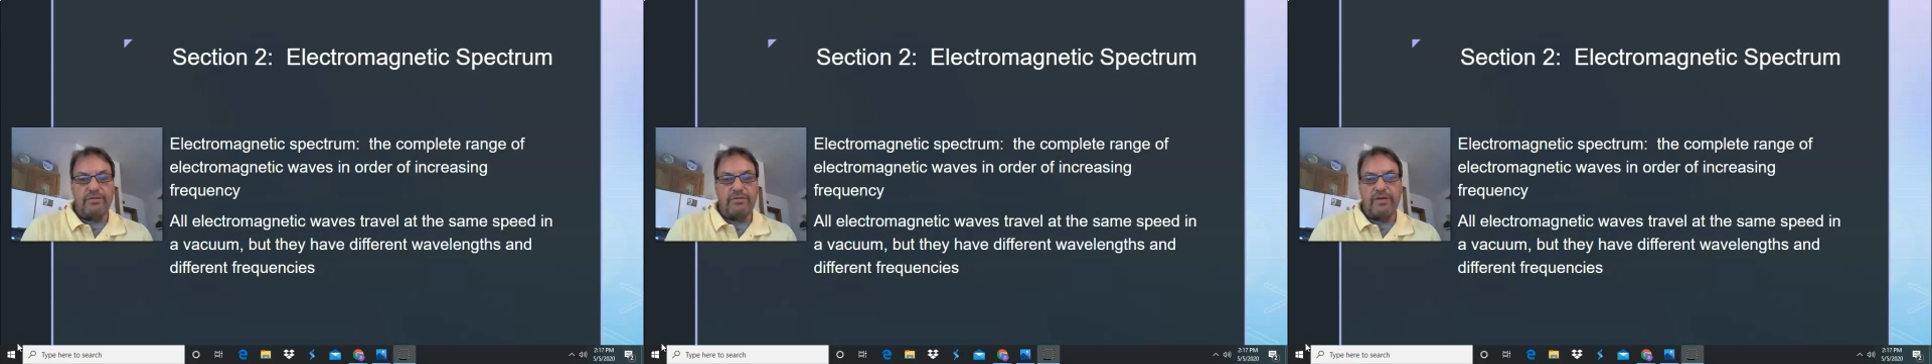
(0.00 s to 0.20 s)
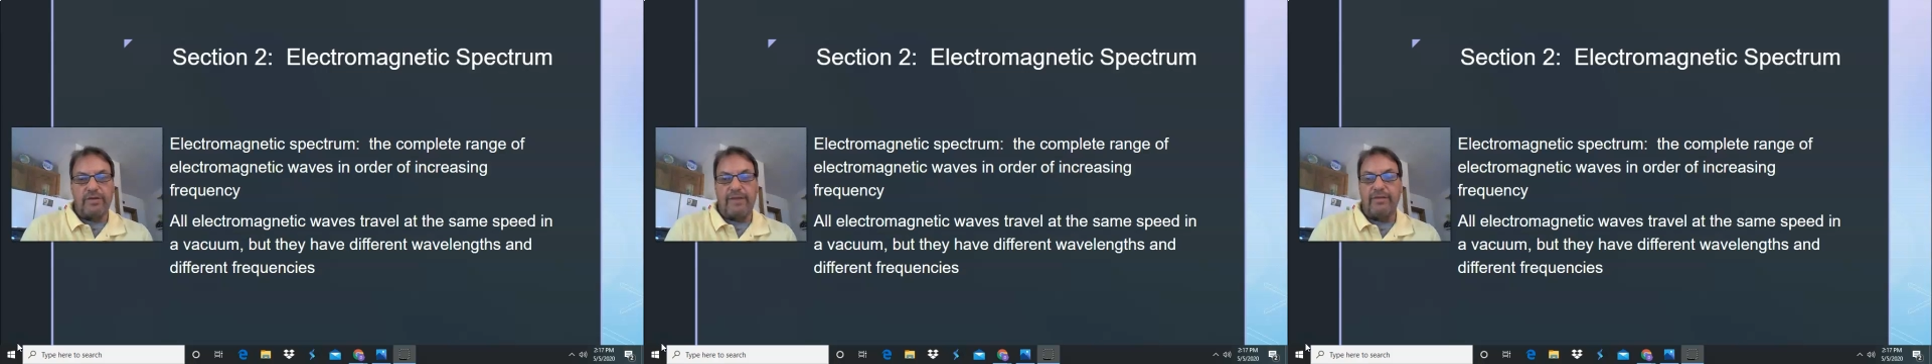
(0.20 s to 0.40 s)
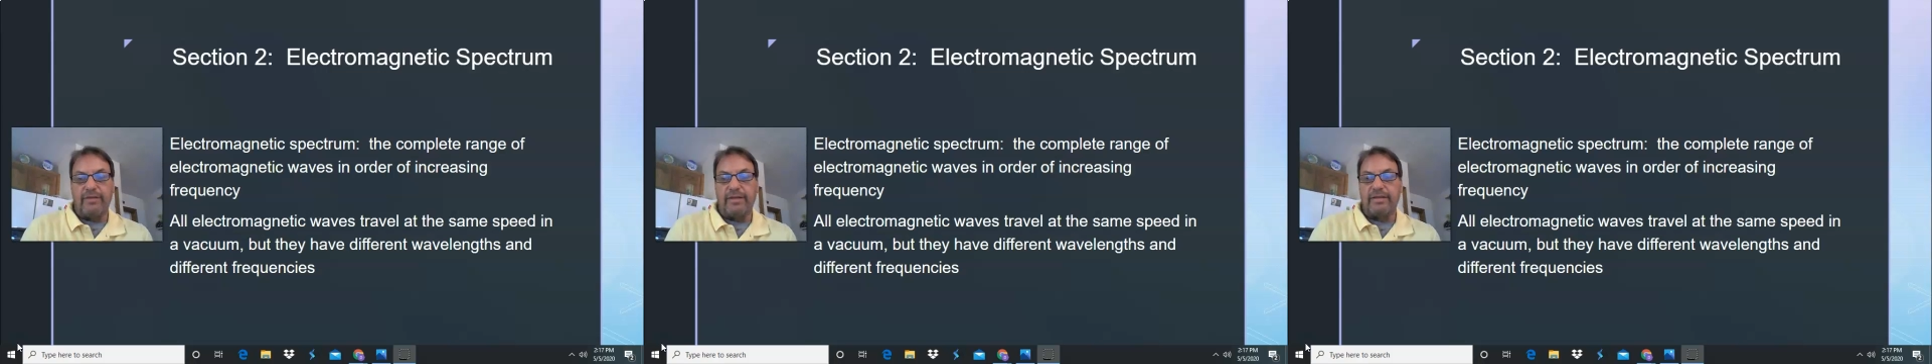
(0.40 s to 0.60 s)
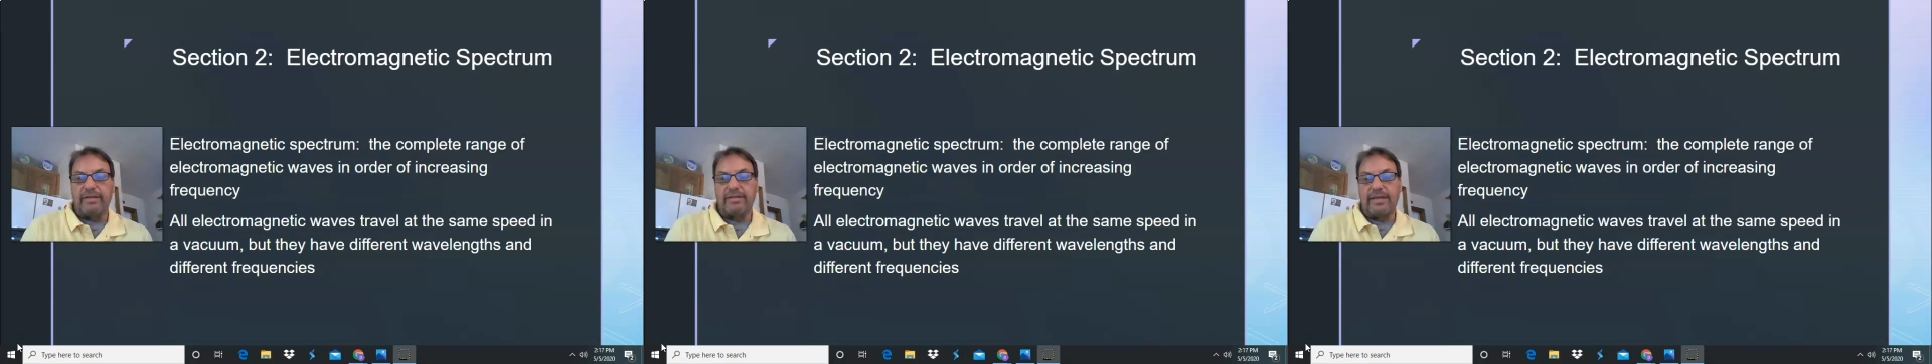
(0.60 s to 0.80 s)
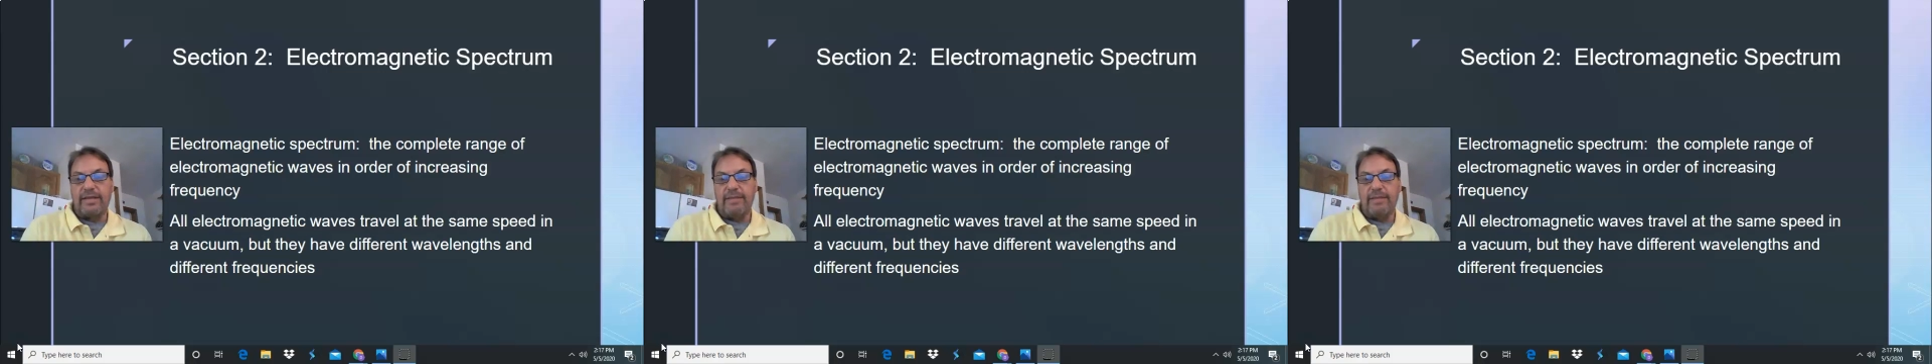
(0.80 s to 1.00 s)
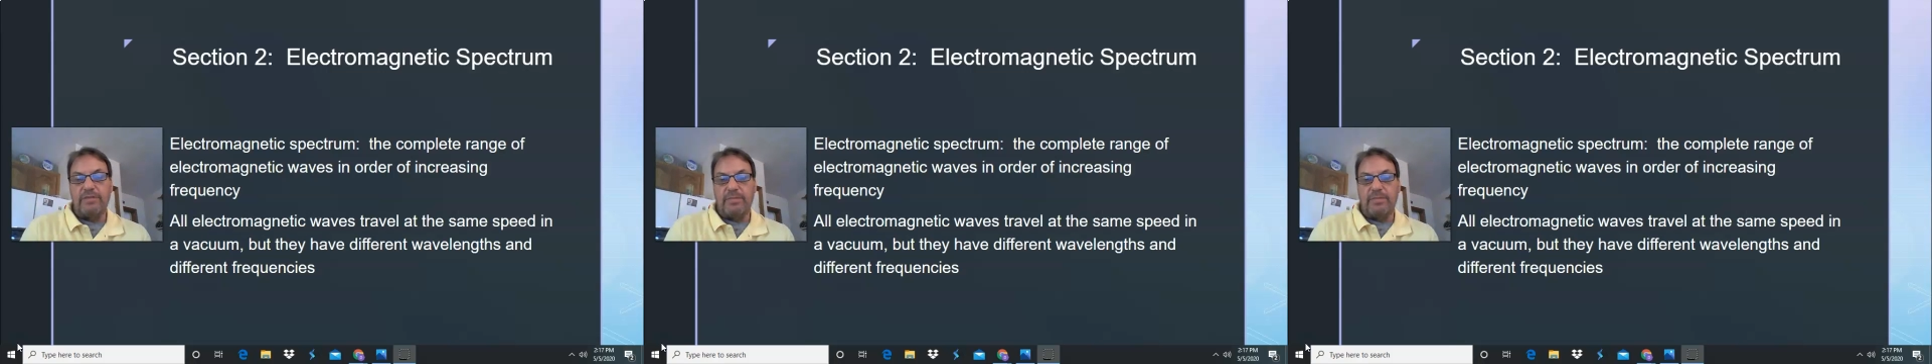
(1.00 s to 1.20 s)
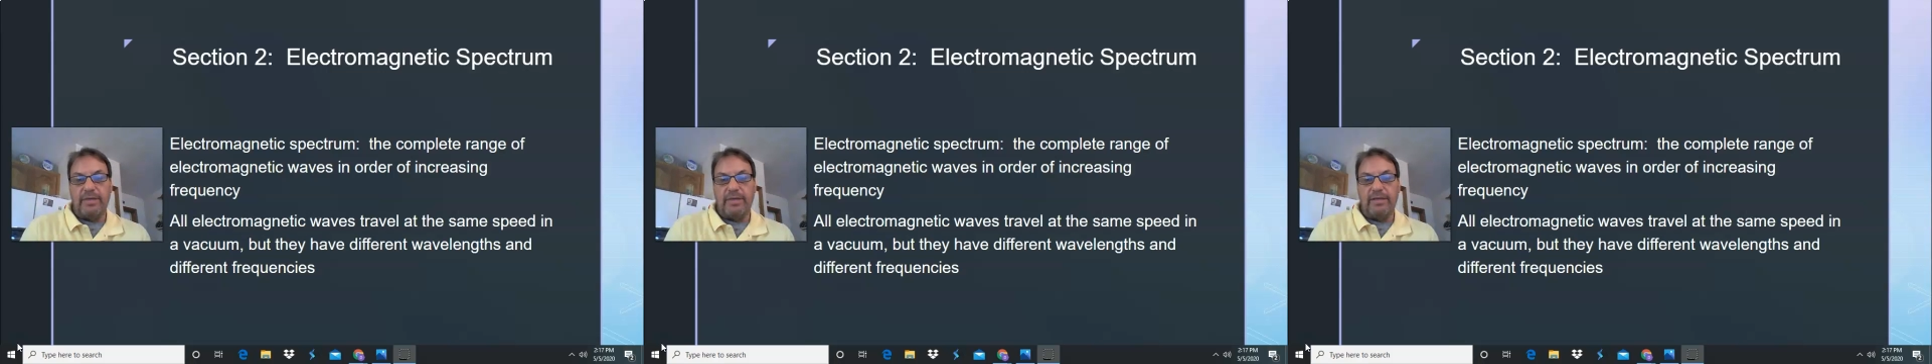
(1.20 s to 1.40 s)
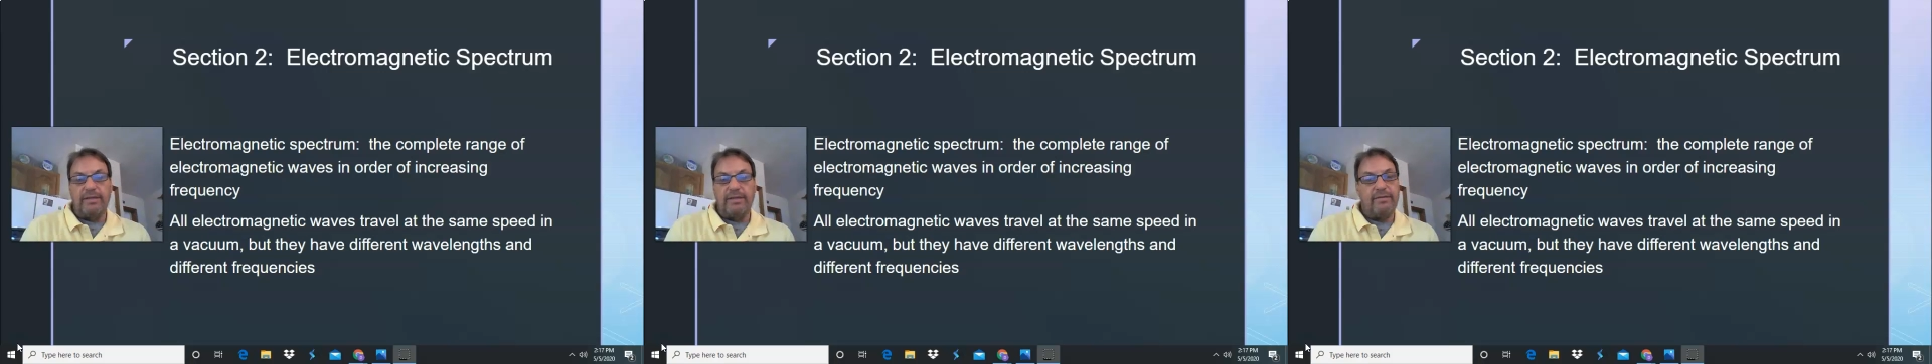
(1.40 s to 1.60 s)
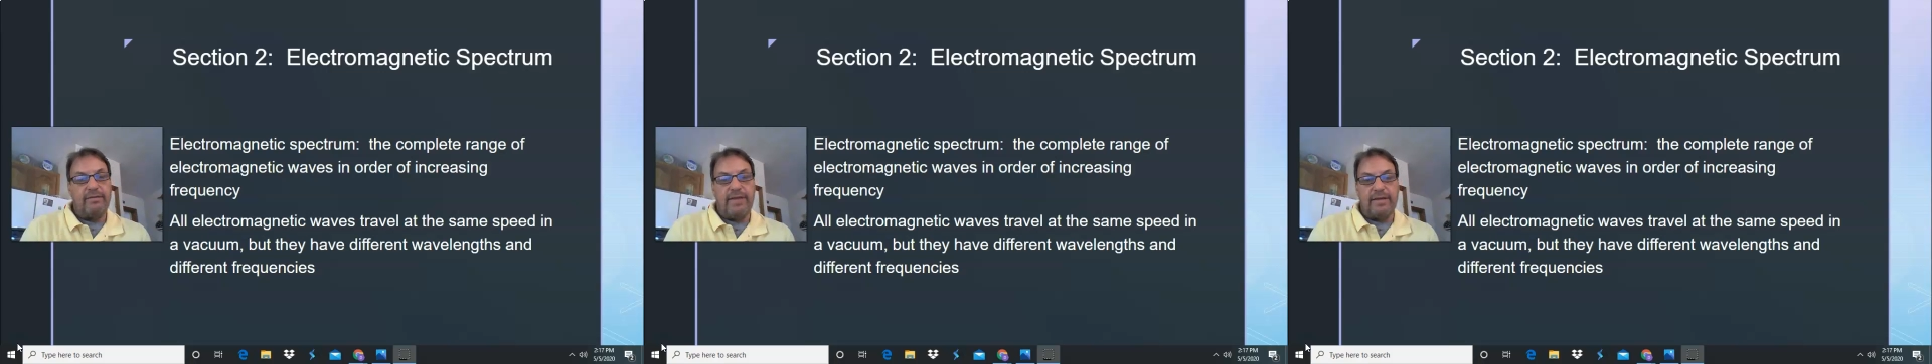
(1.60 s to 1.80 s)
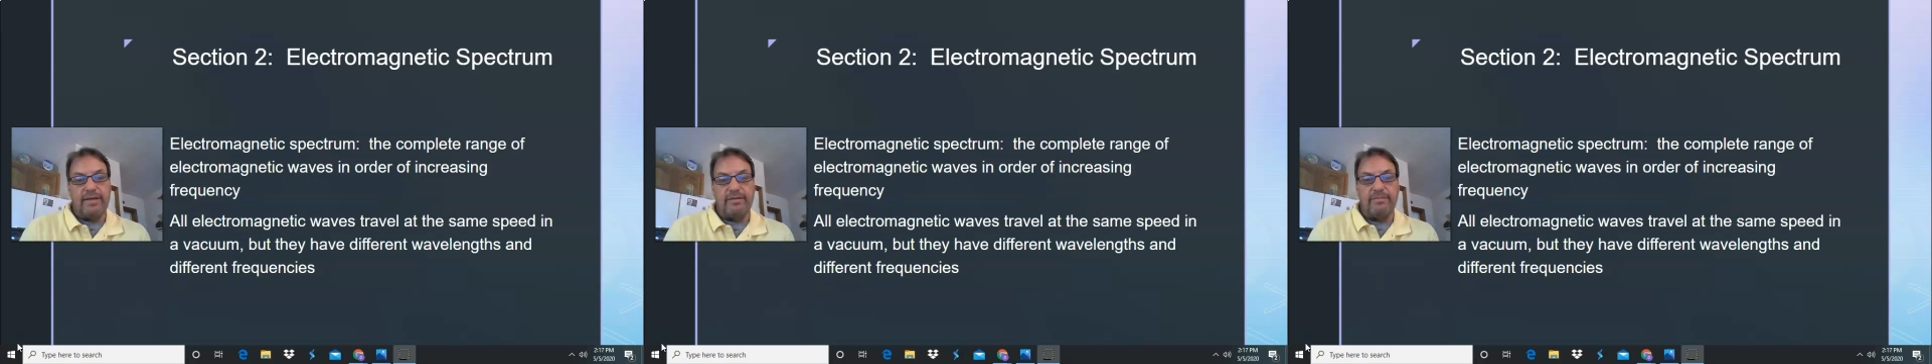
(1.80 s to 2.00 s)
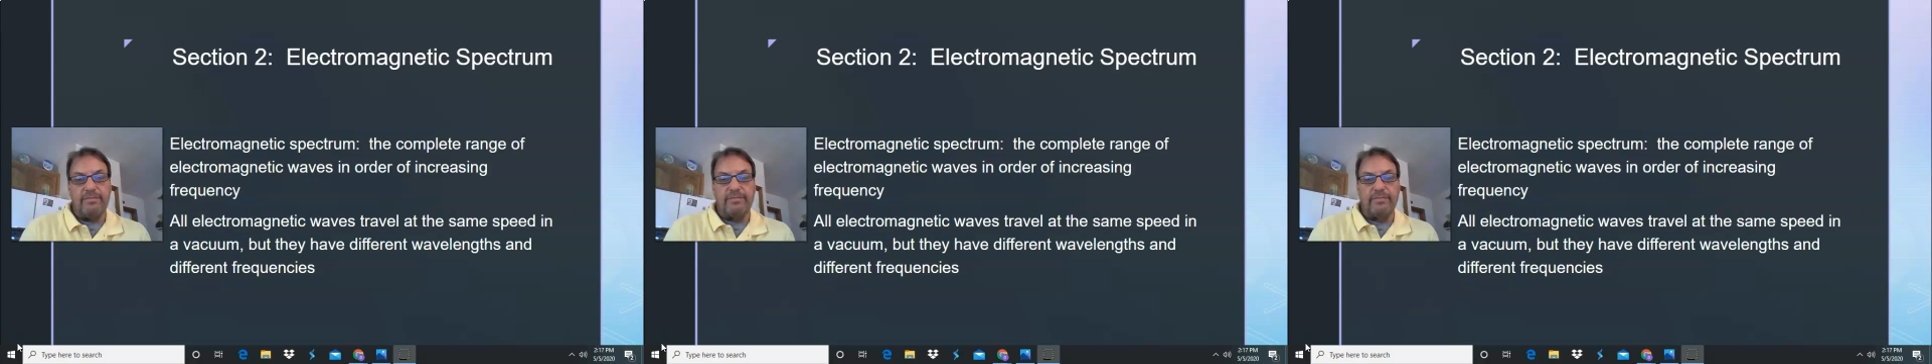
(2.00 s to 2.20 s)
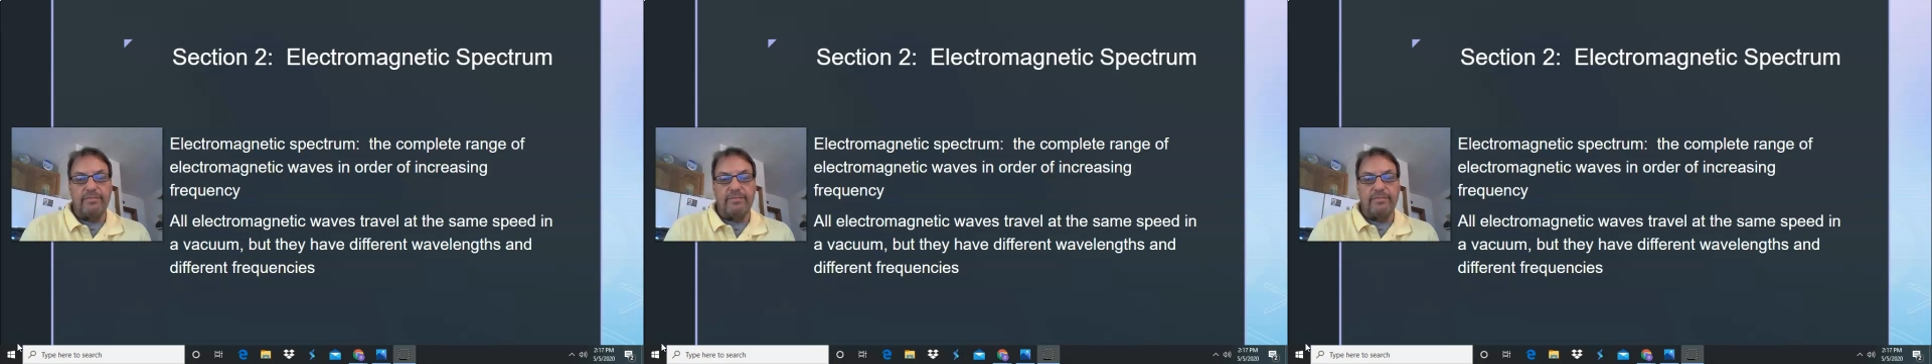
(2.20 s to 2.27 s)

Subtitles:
travel at the same speed in a vacuum,